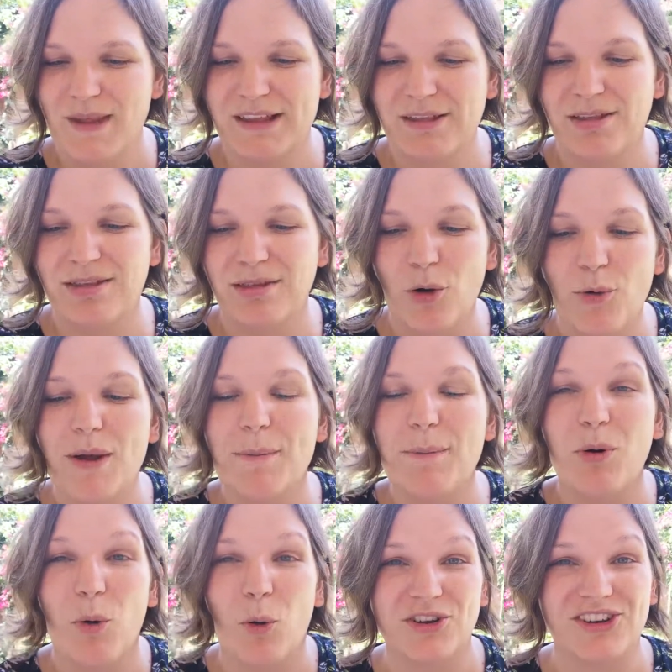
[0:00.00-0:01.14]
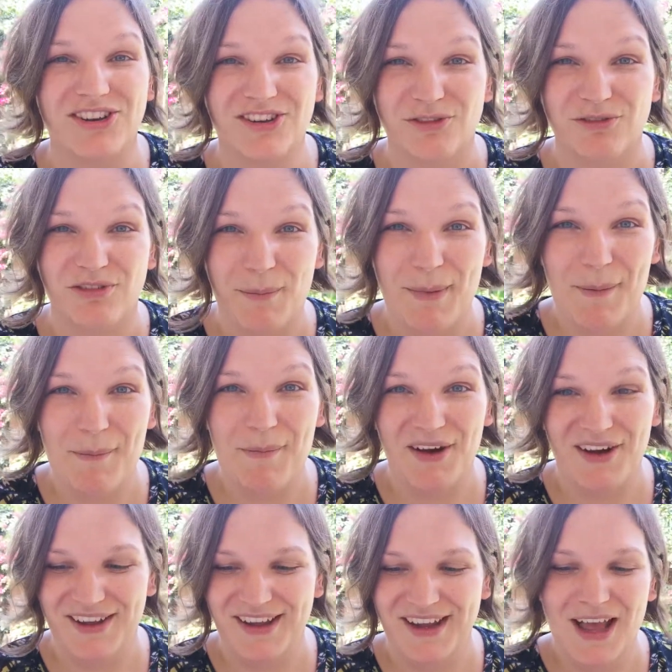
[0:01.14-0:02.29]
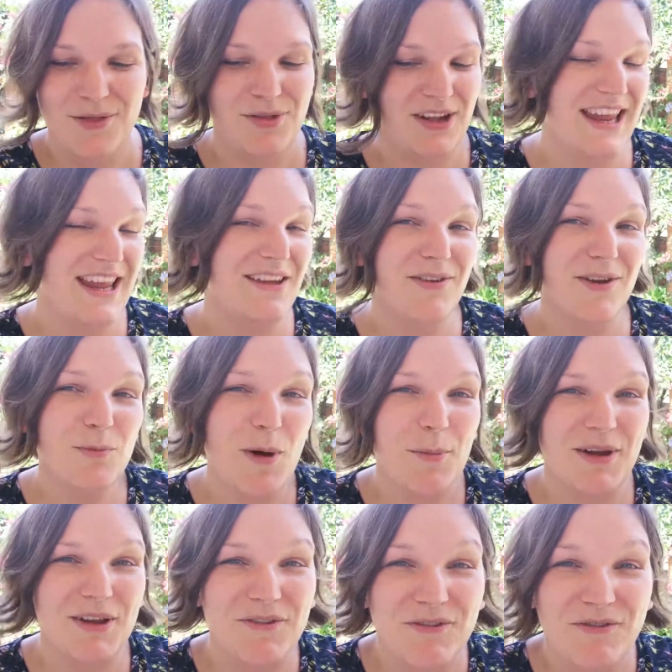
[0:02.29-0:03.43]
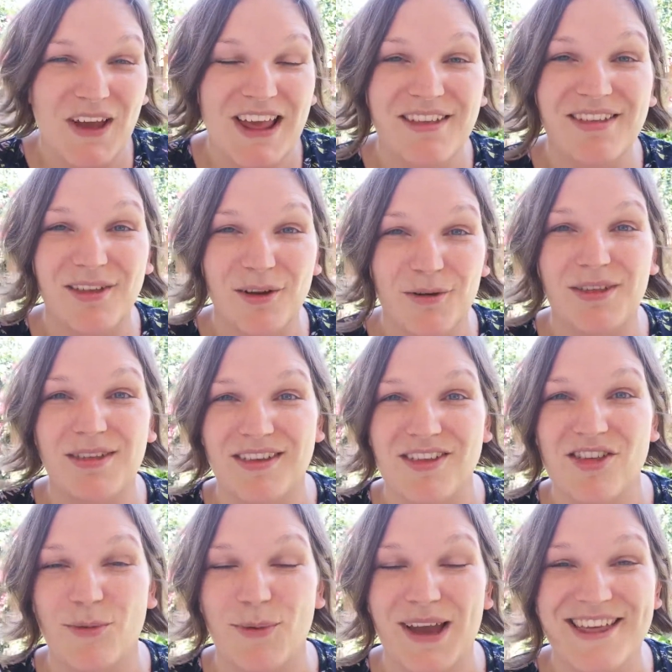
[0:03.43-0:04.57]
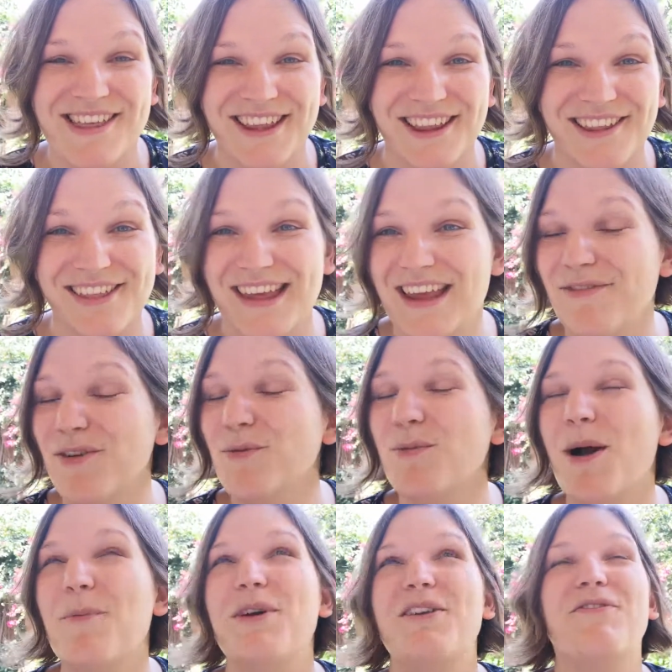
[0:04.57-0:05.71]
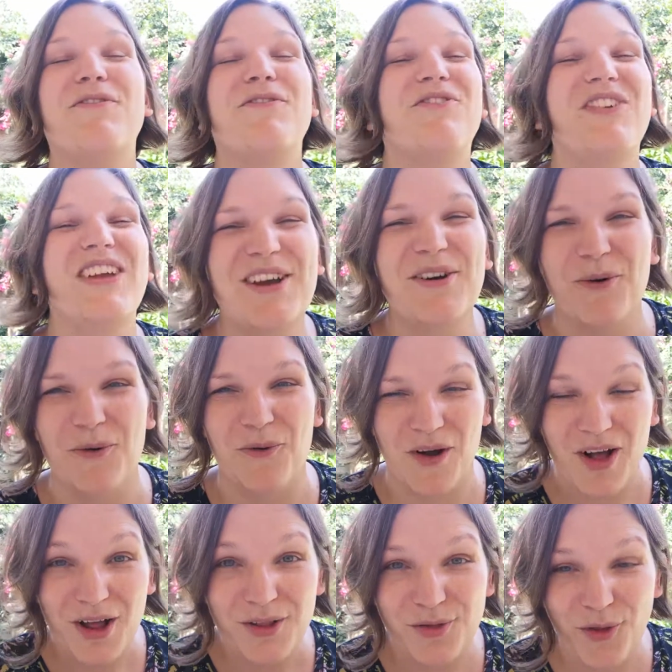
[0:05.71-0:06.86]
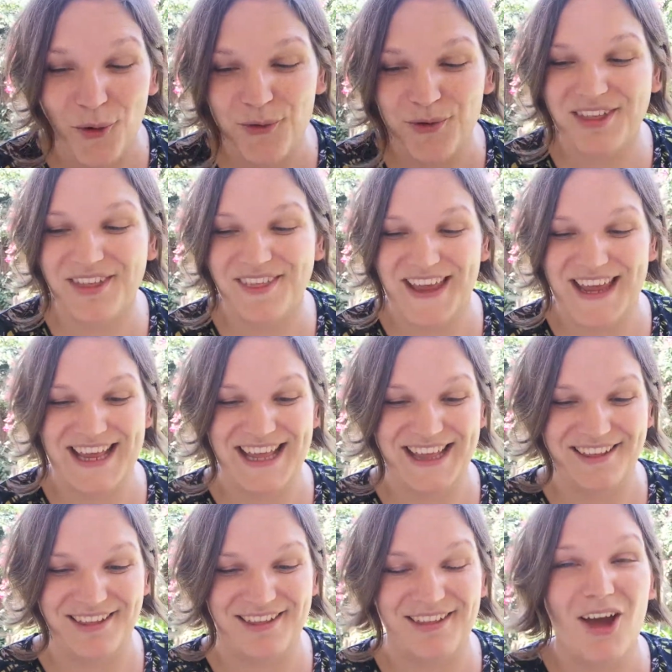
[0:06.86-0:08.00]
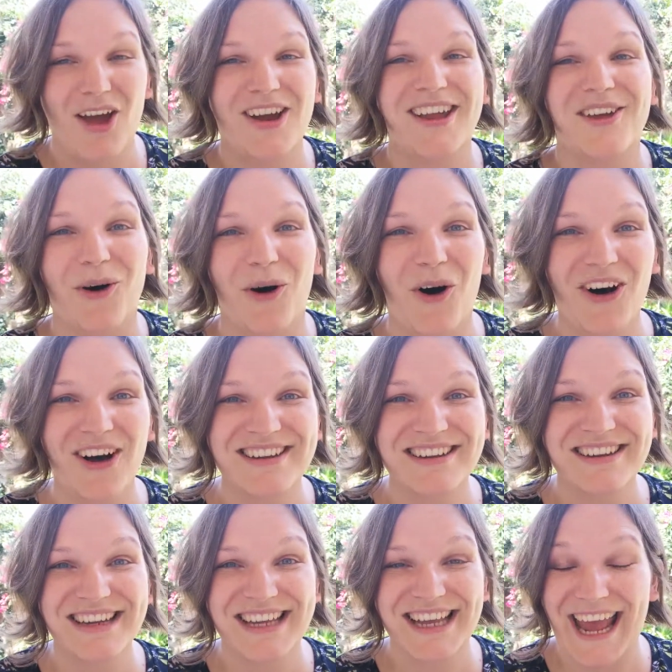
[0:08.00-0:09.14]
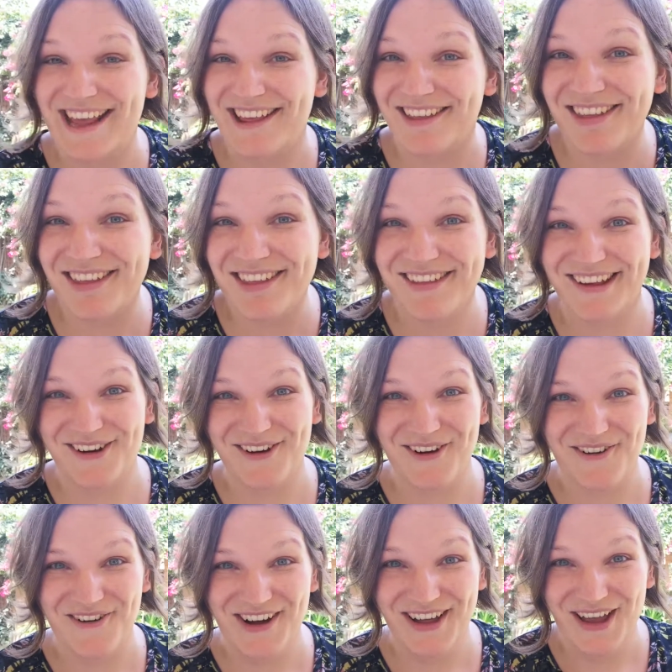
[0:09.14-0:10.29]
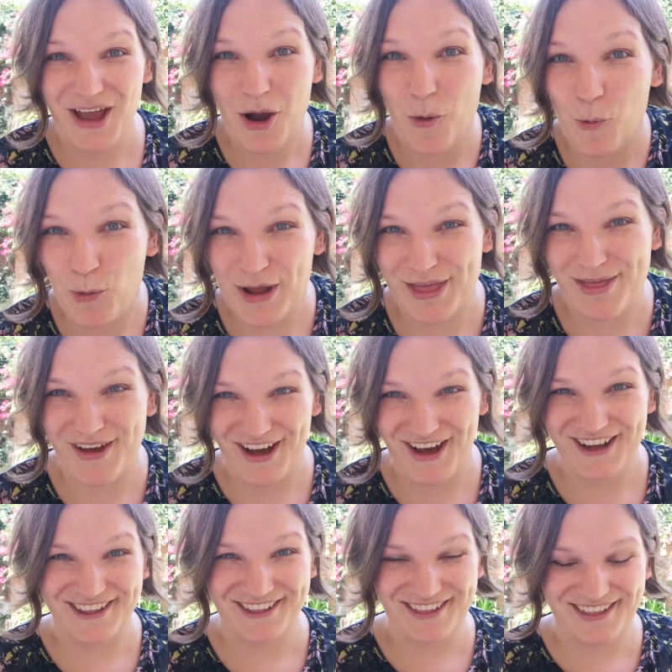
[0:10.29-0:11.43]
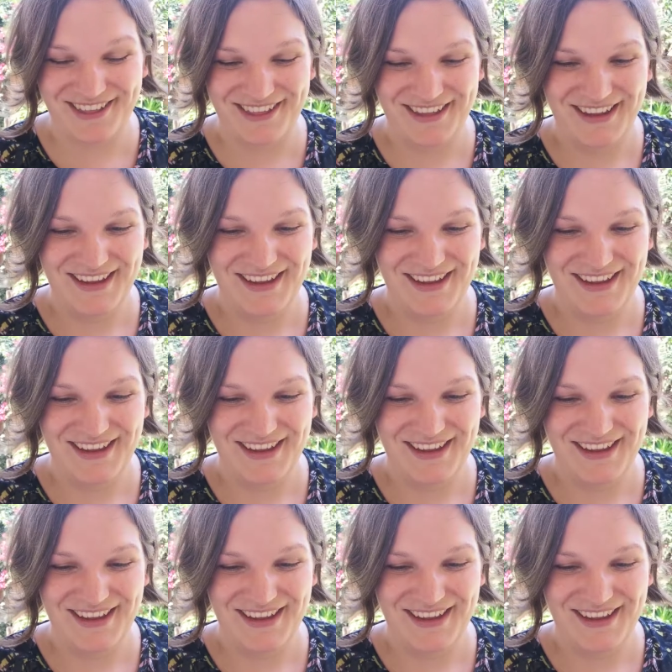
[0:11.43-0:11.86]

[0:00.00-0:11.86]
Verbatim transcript: it's so important to remember that even when we face those situations, even when we feel those things, God is still with us.